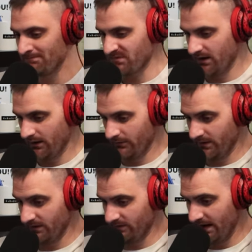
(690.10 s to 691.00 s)
Um,
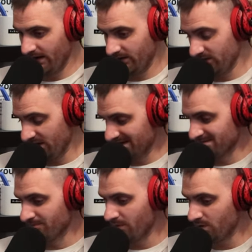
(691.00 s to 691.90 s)
that
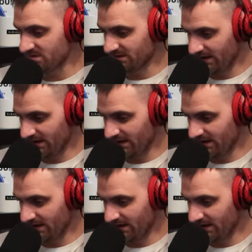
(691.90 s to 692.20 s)
is most